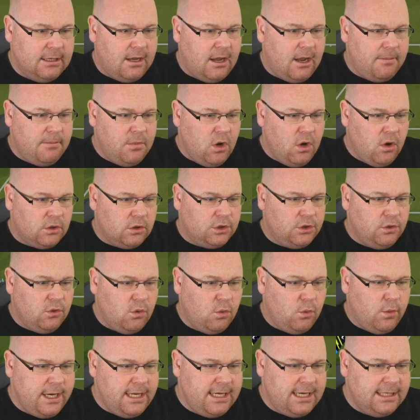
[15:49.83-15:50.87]
I'm not sure
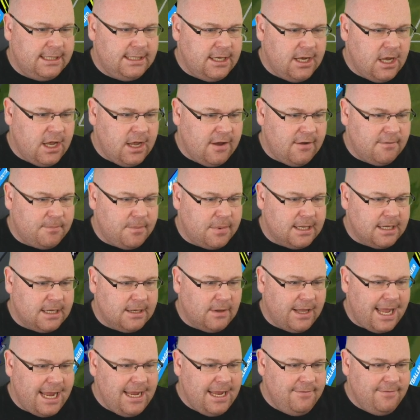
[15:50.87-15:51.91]
we deserve.
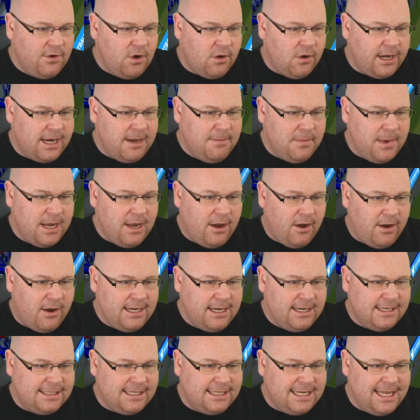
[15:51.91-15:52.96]
But they've got in
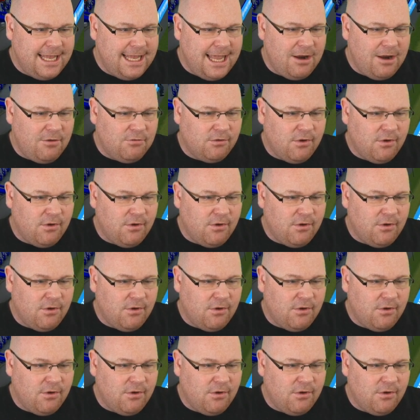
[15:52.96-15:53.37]
behind us again.